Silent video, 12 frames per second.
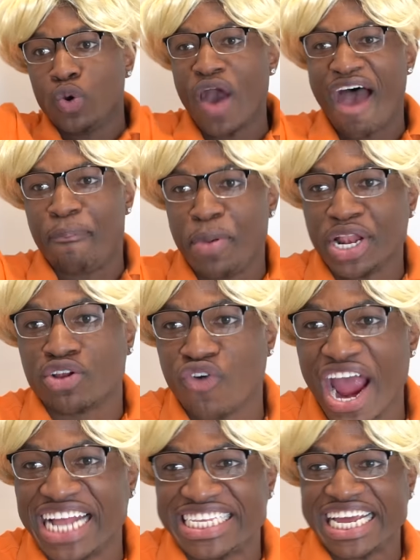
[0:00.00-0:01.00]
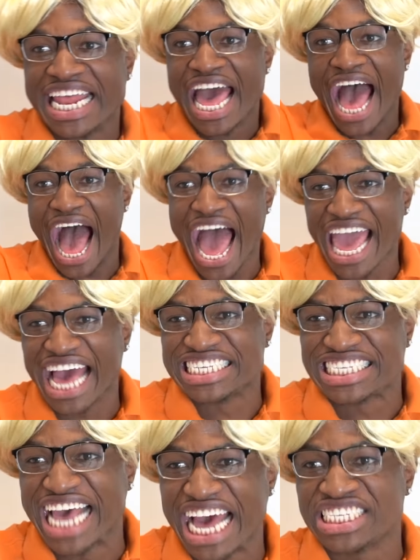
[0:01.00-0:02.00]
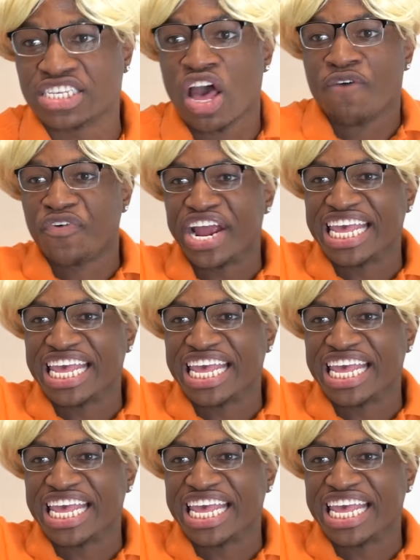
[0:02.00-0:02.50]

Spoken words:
you have been granted ISS for